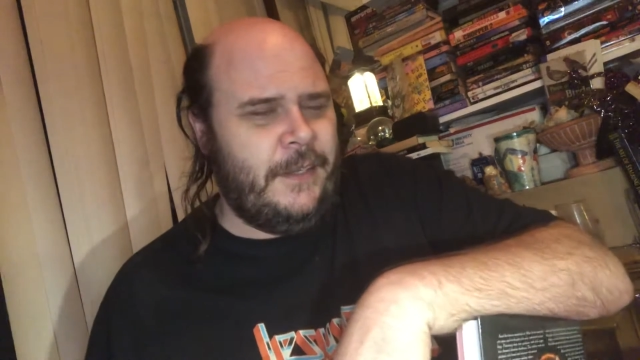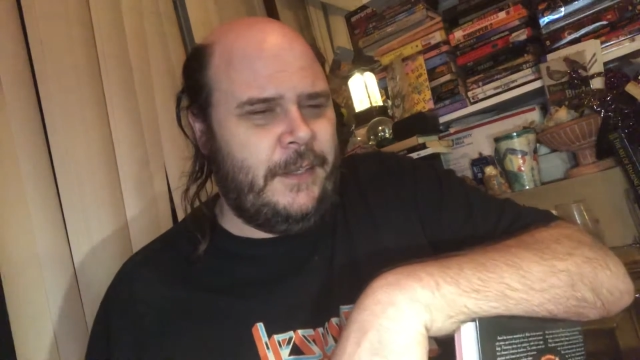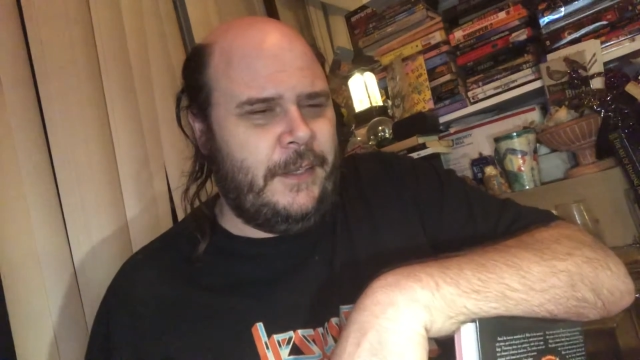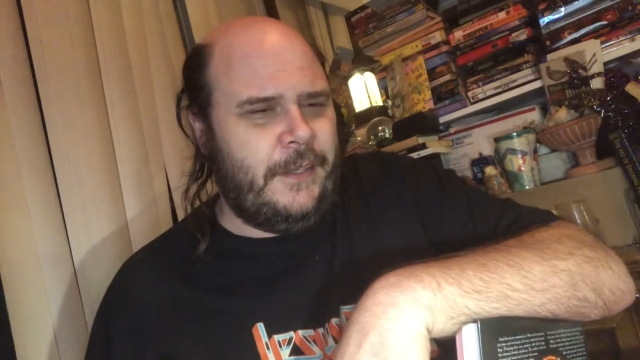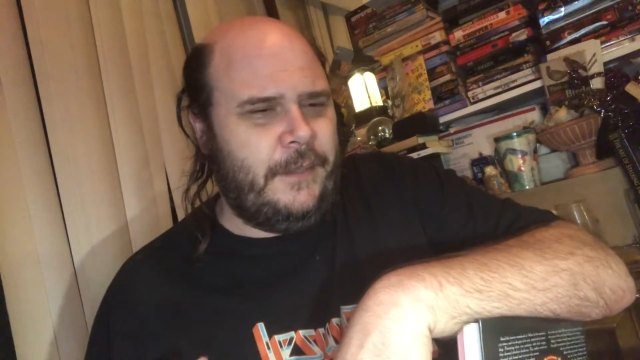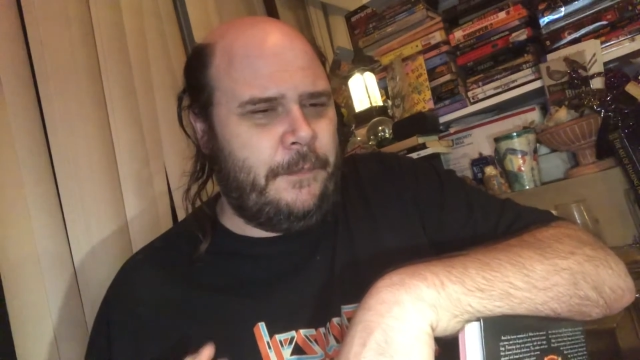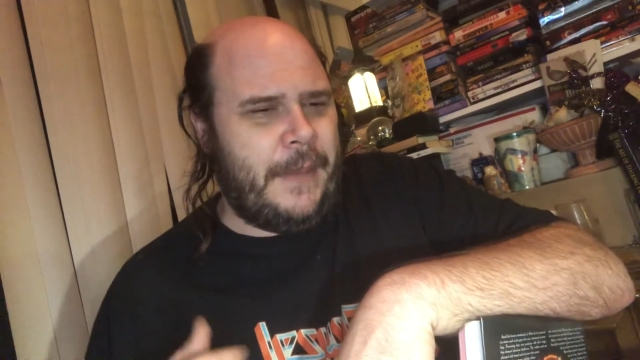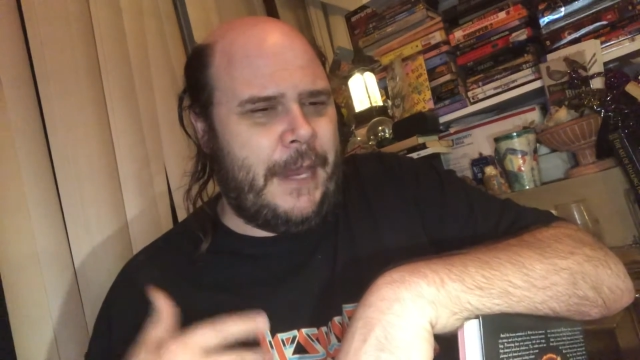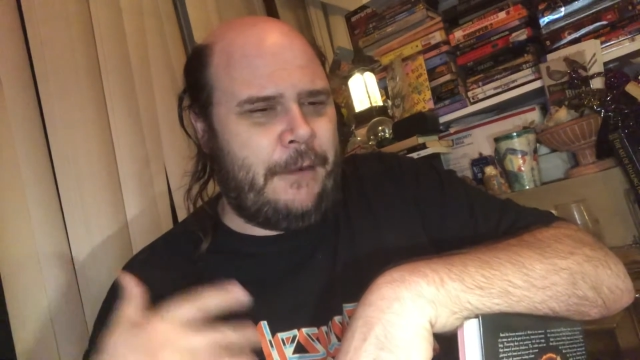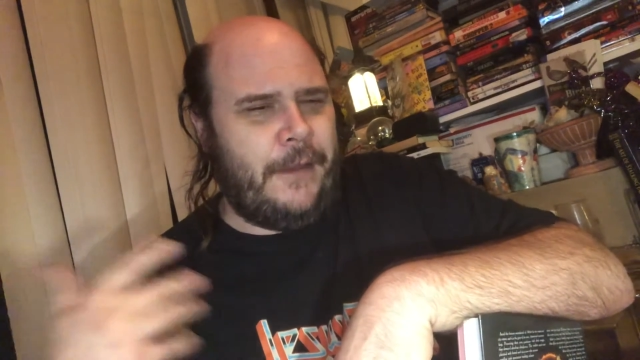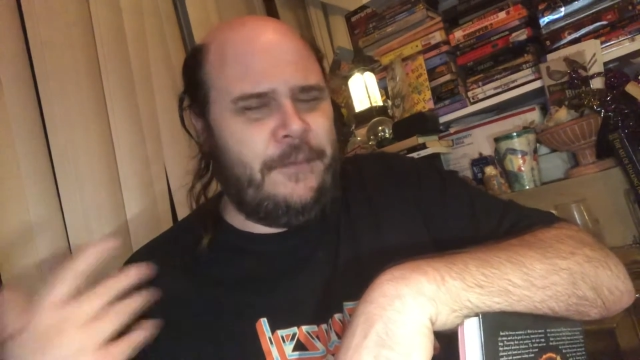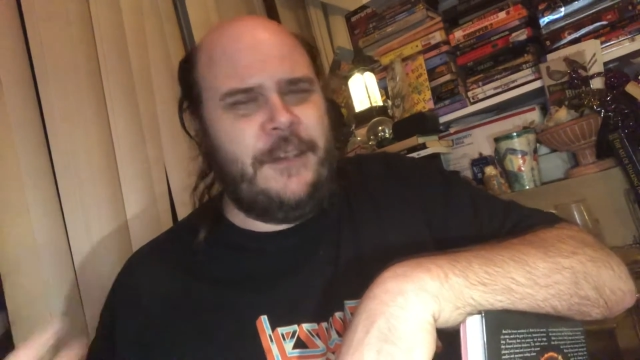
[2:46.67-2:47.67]
the
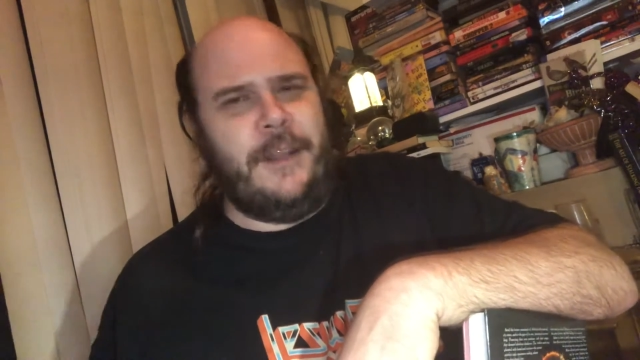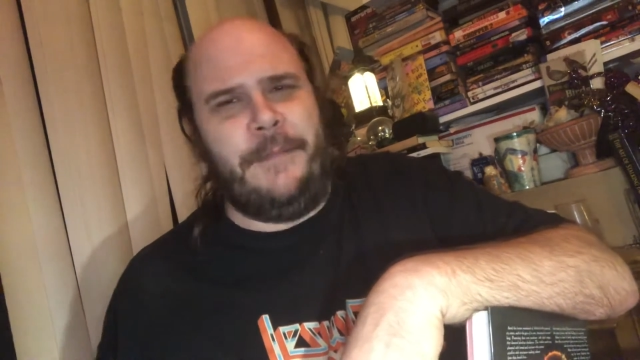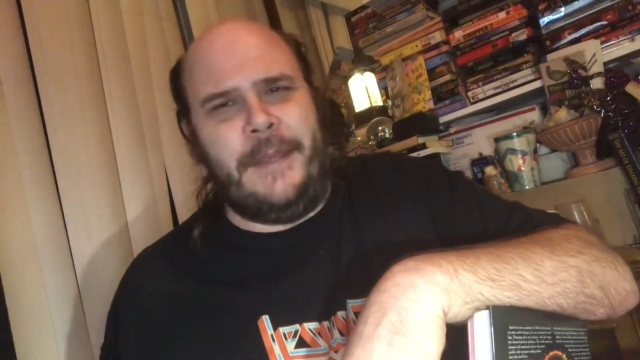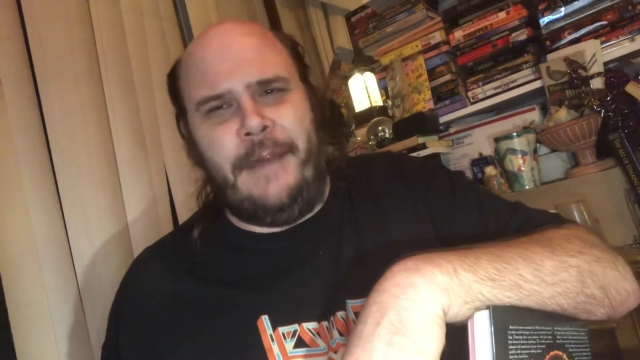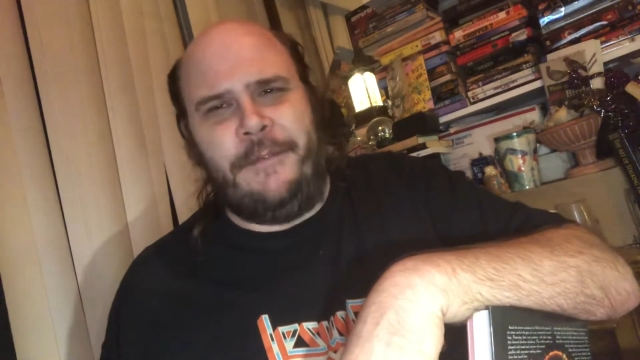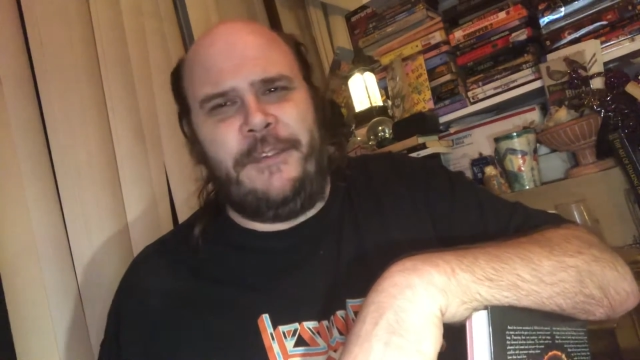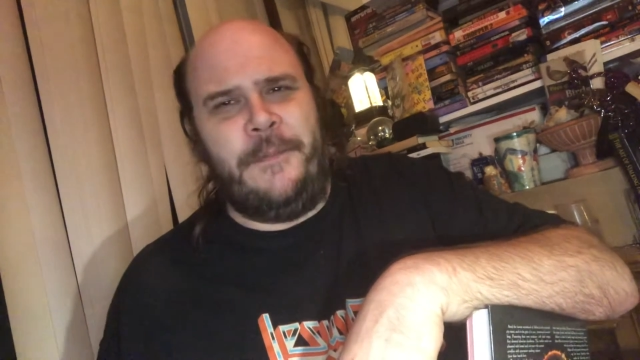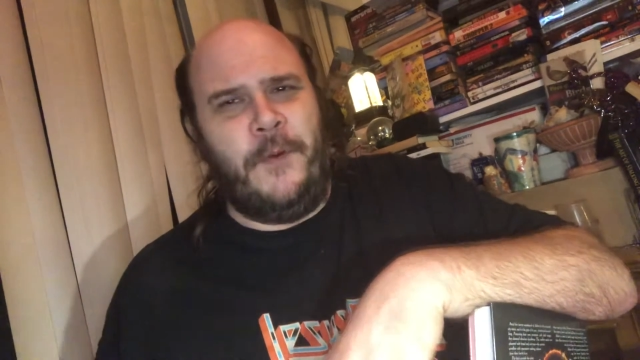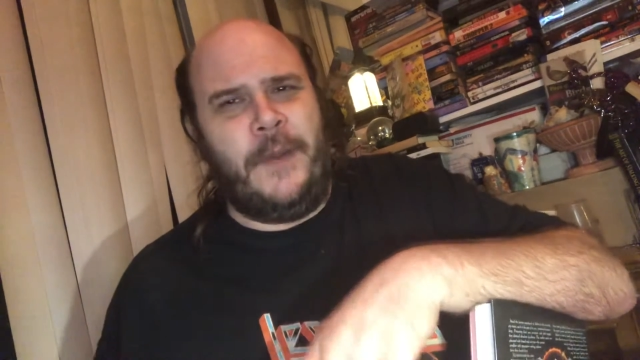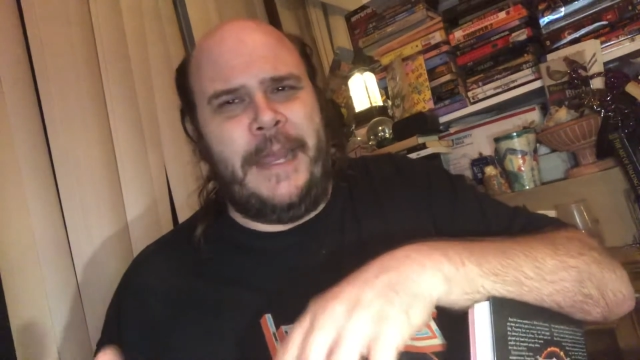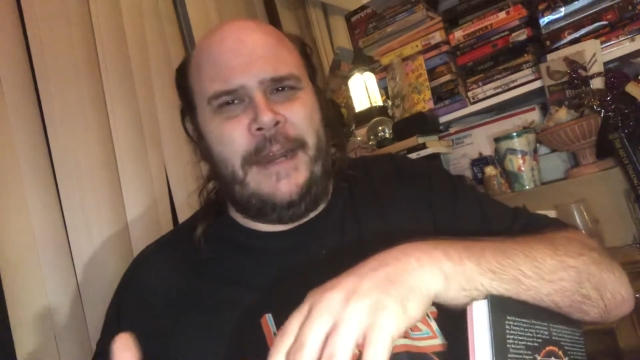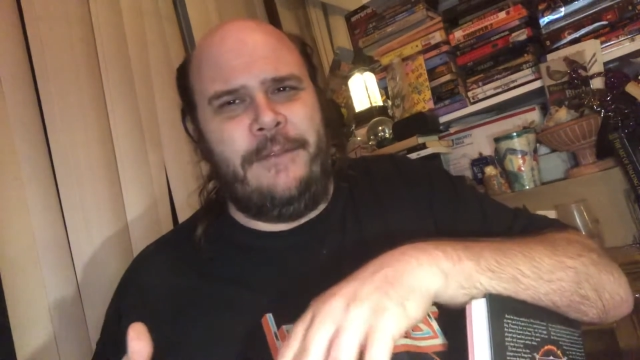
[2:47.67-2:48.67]
background's going to be obviously
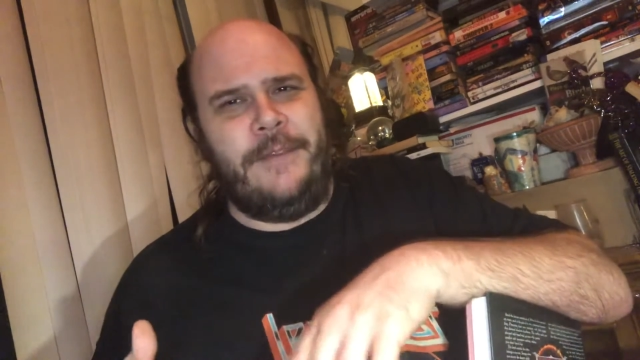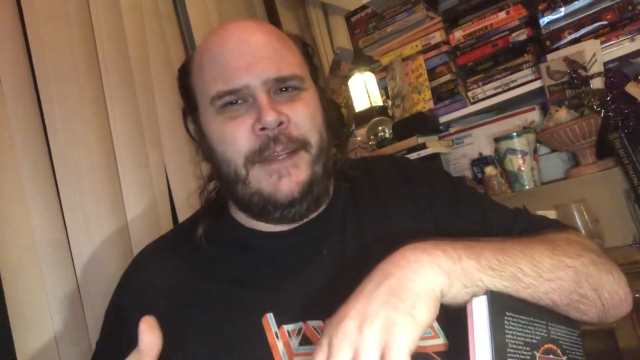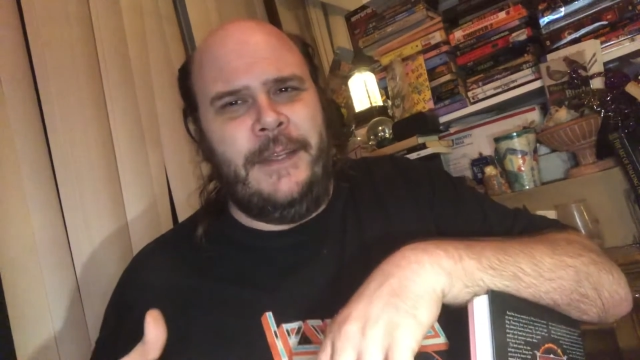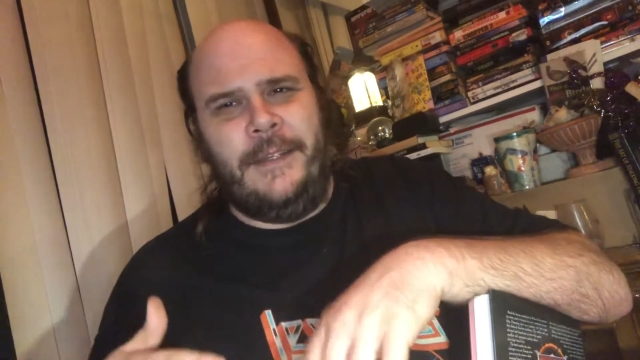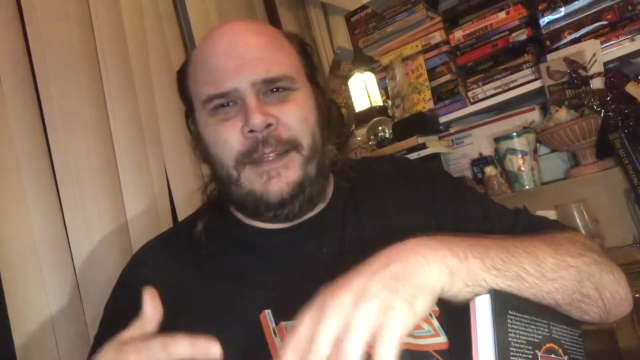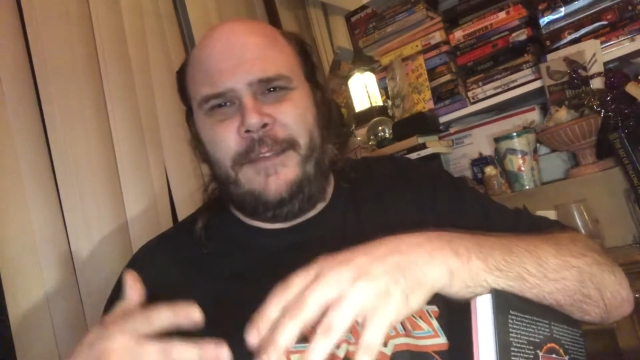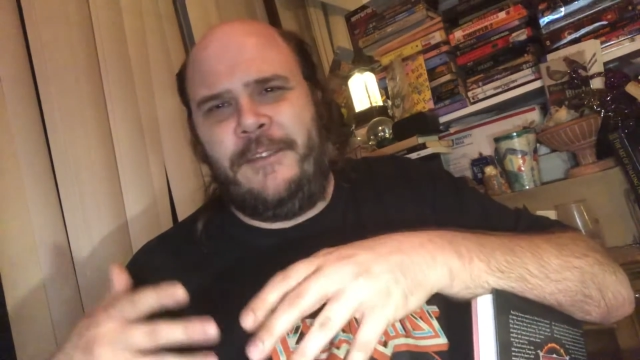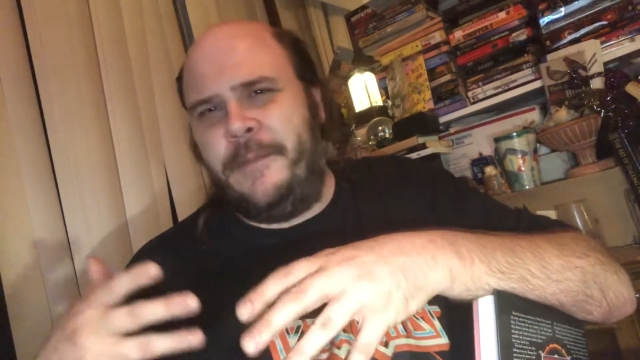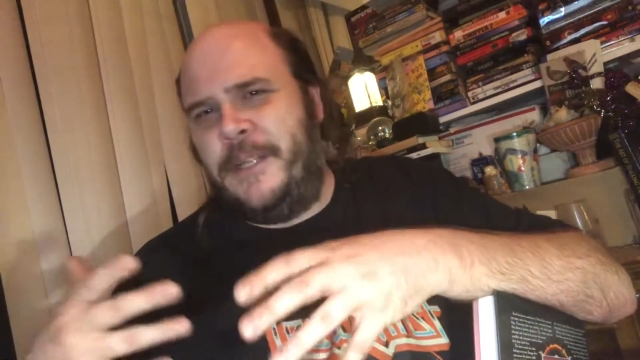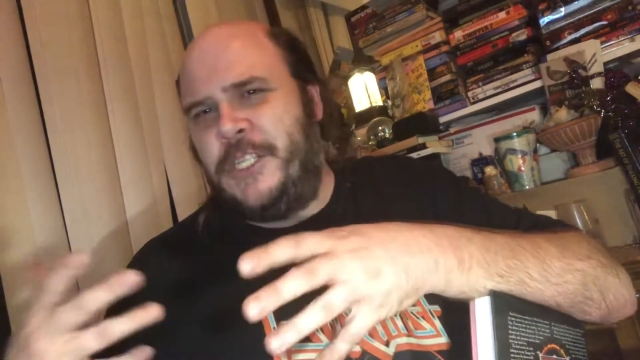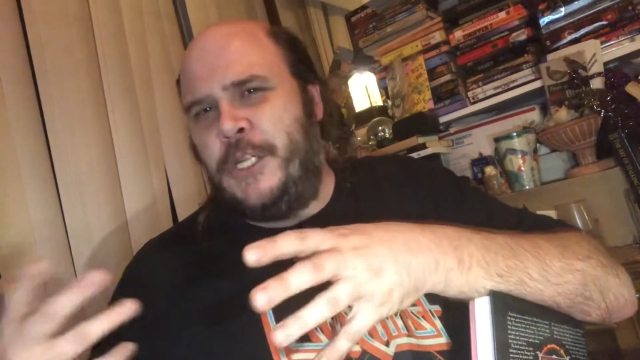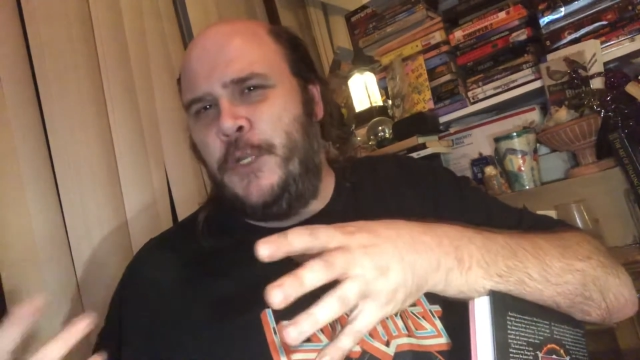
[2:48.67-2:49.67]
more kind of less so
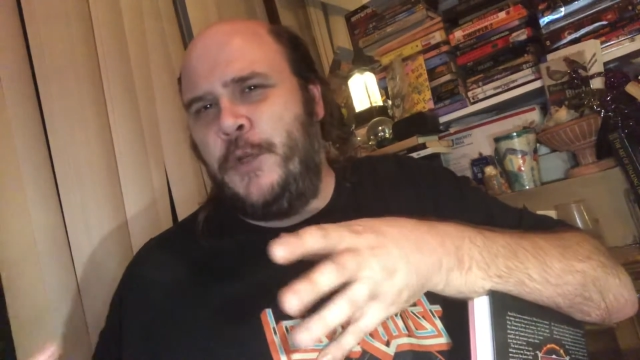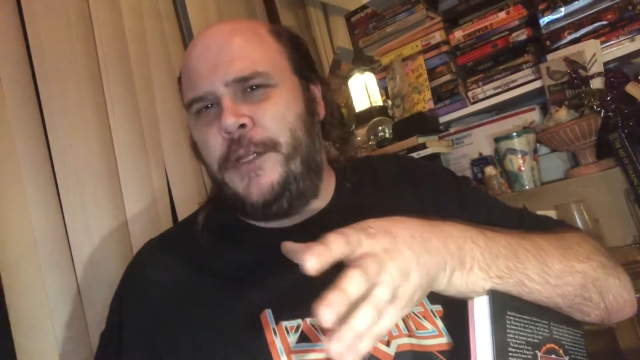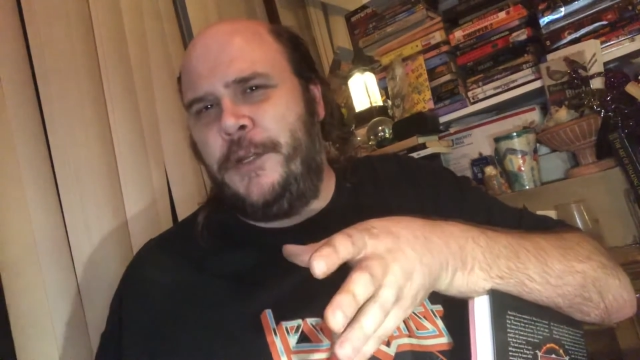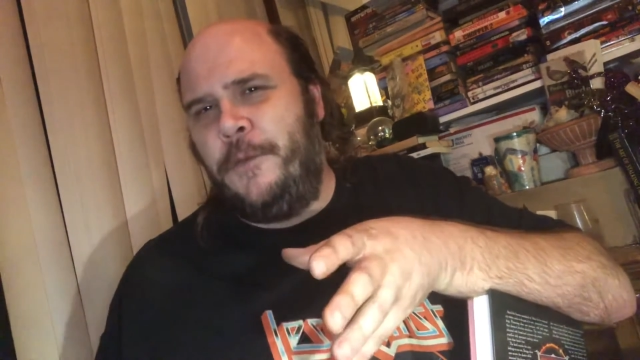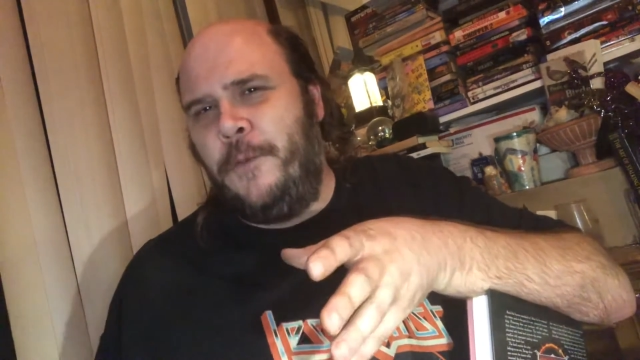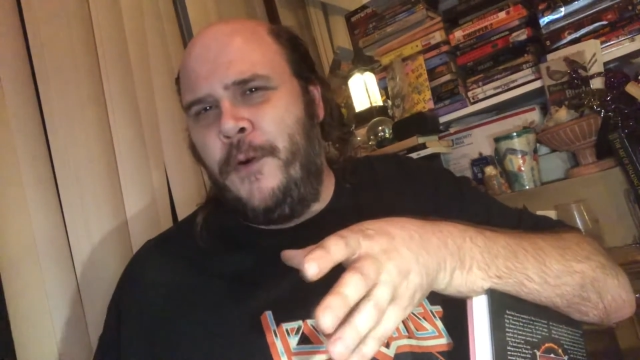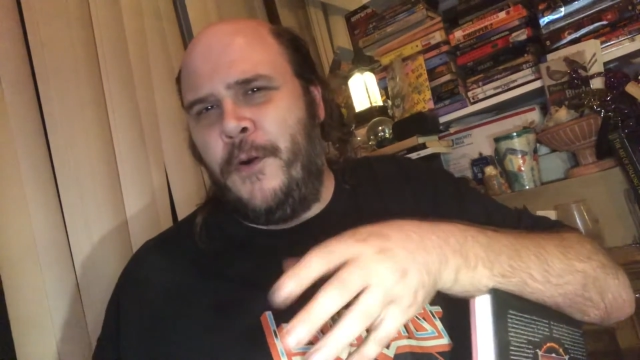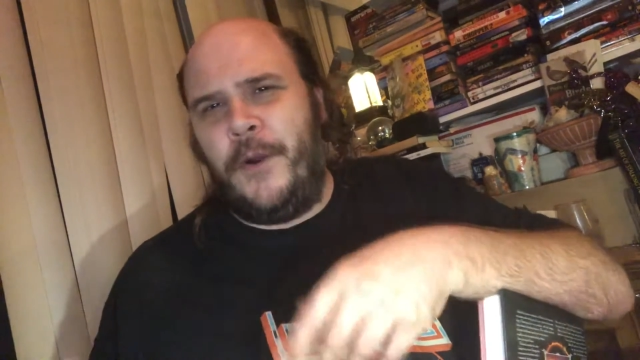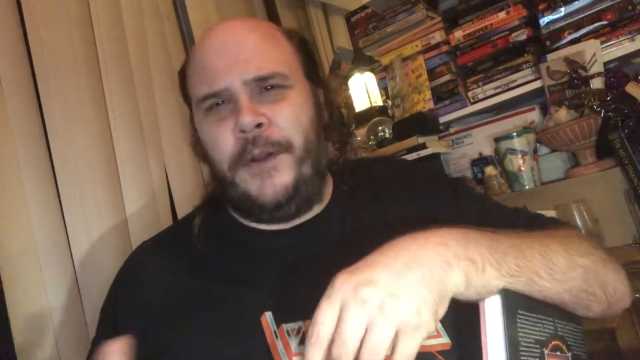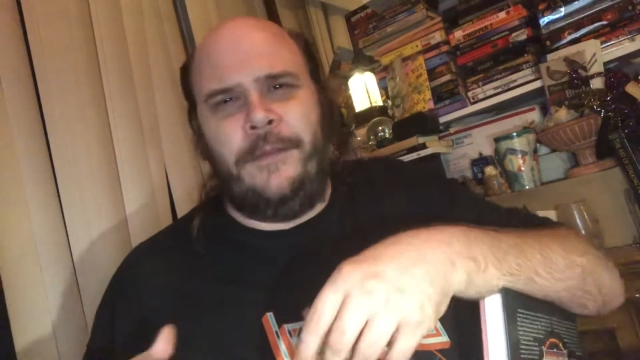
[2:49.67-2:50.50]
much nuclear war,